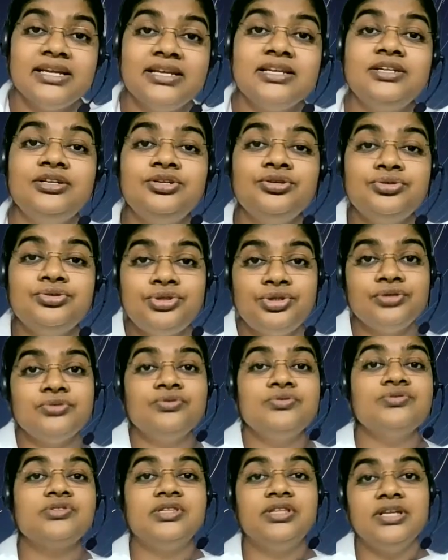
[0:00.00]
to choose
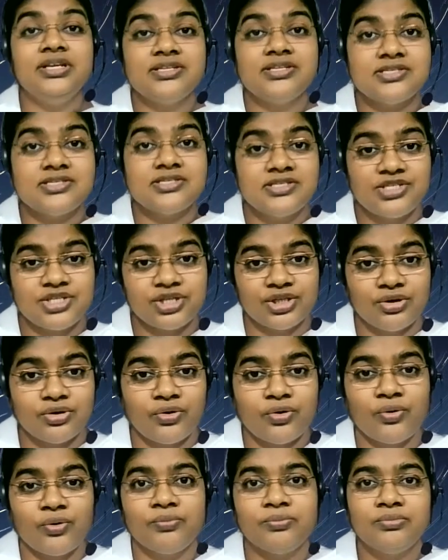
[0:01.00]
these genome